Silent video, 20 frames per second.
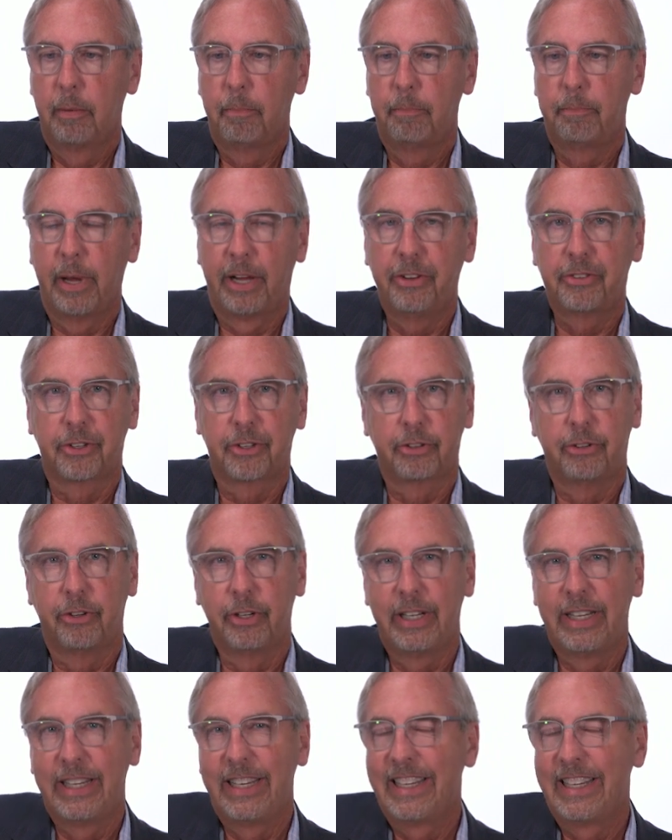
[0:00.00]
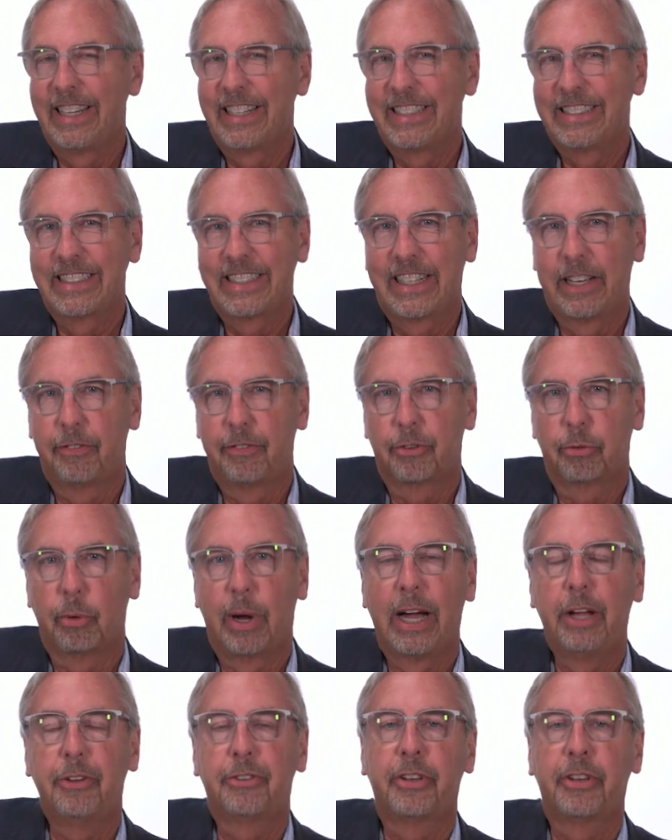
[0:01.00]
basically gives
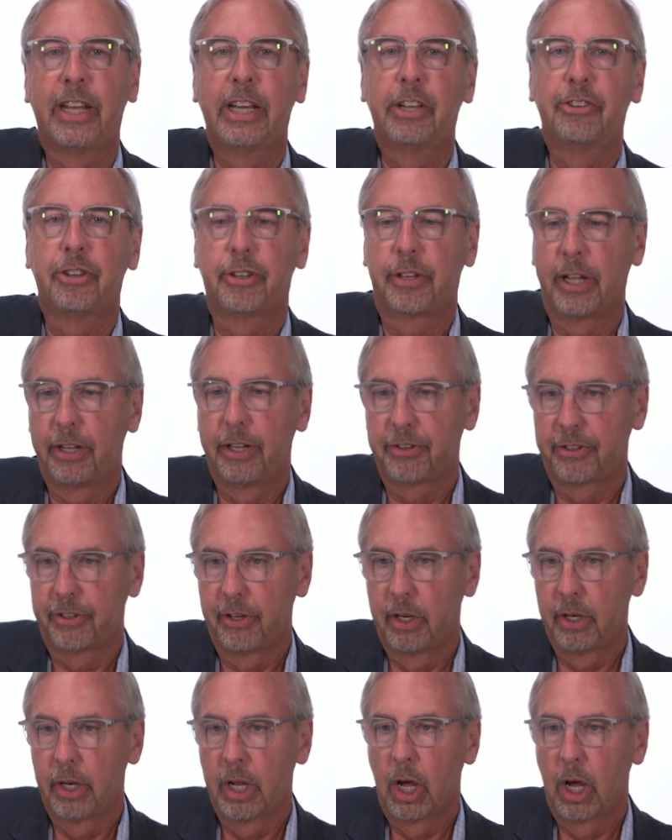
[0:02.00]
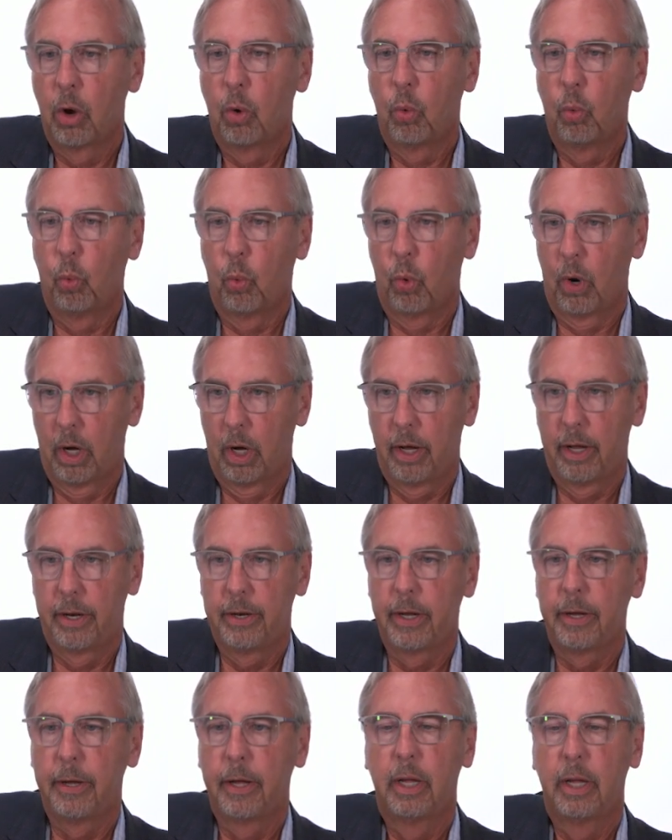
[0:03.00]
rise to angiotensin
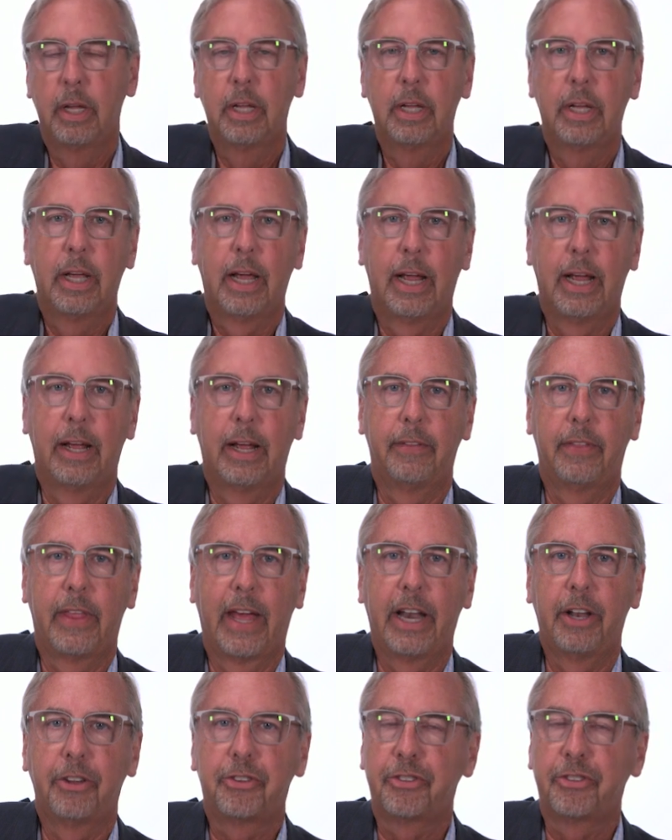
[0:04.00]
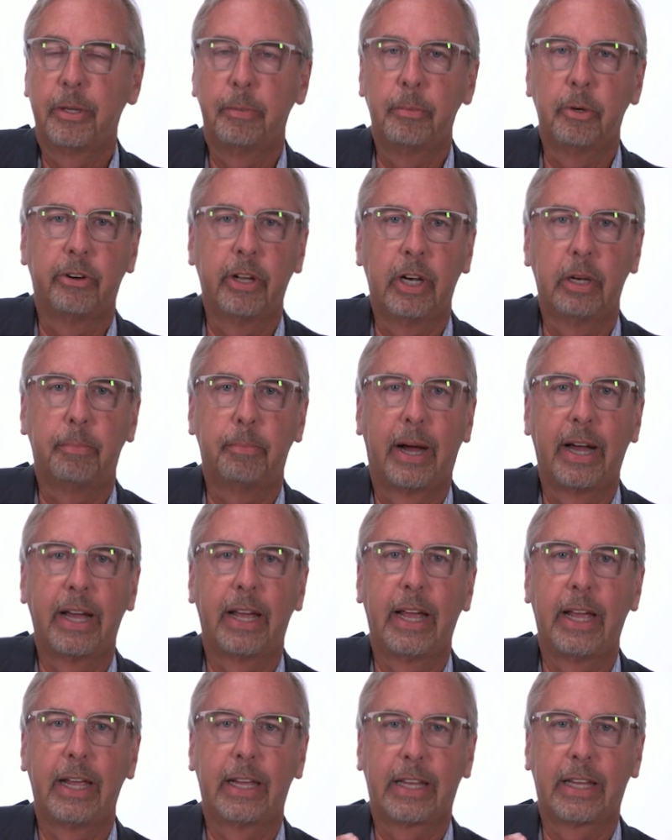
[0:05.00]
1, and that is stimulated by
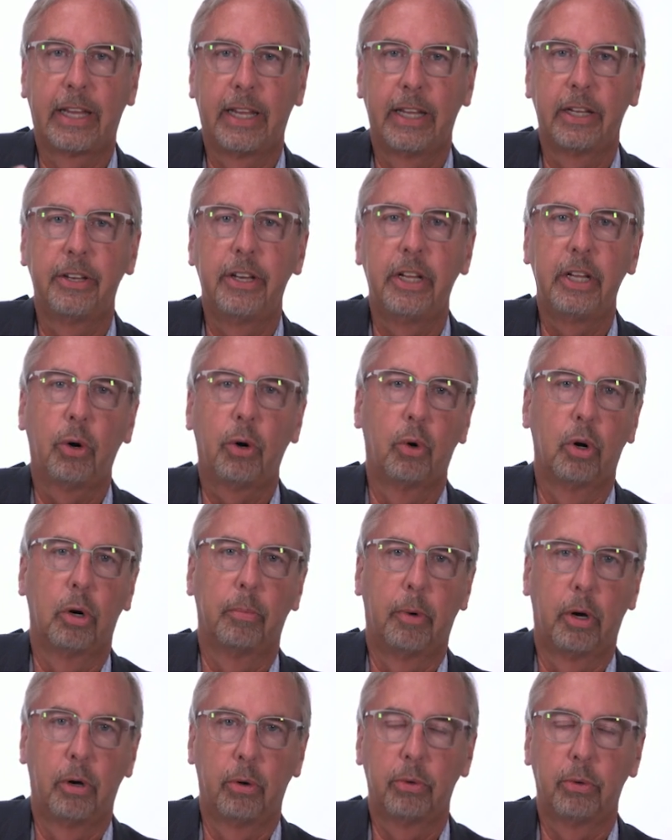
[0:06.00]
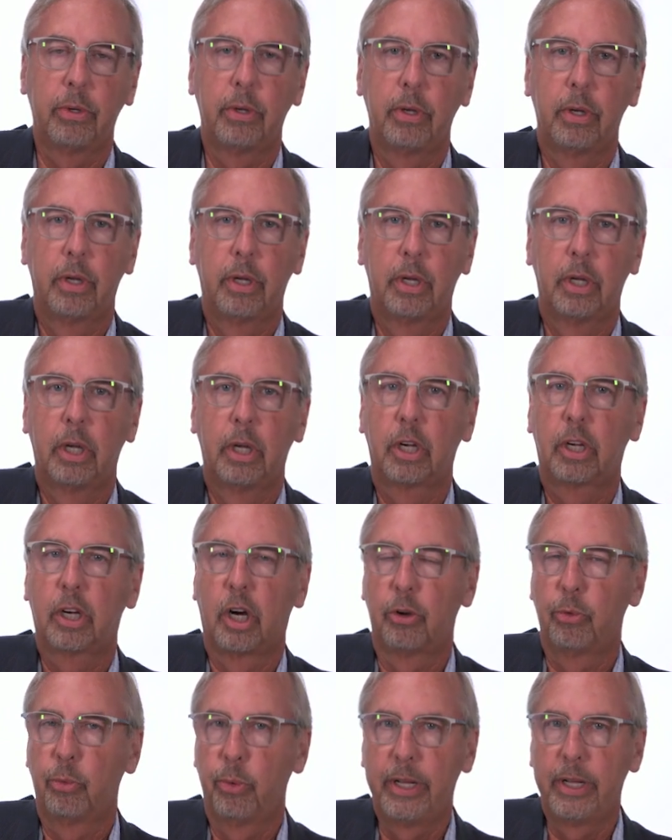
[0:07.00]
a kidney hormone
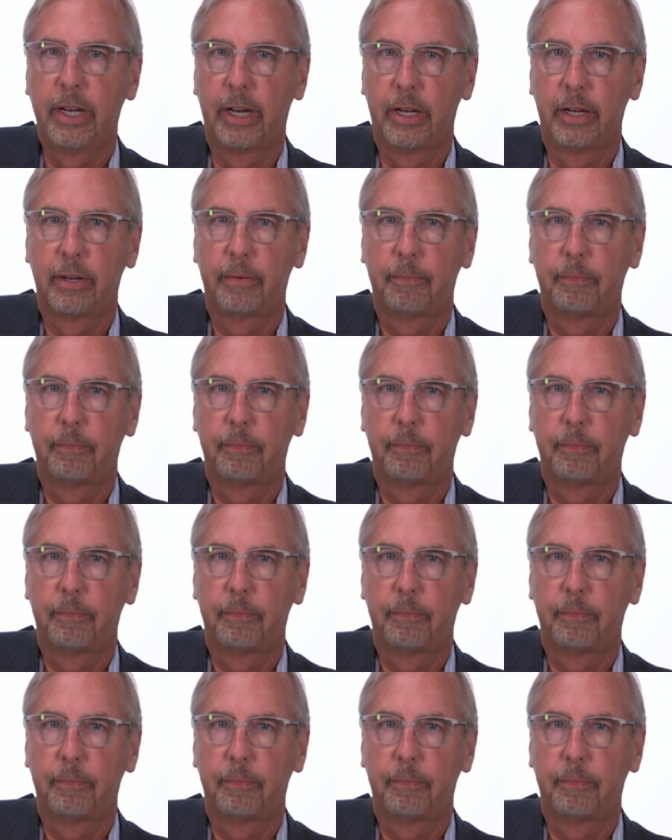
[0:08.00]
called renin.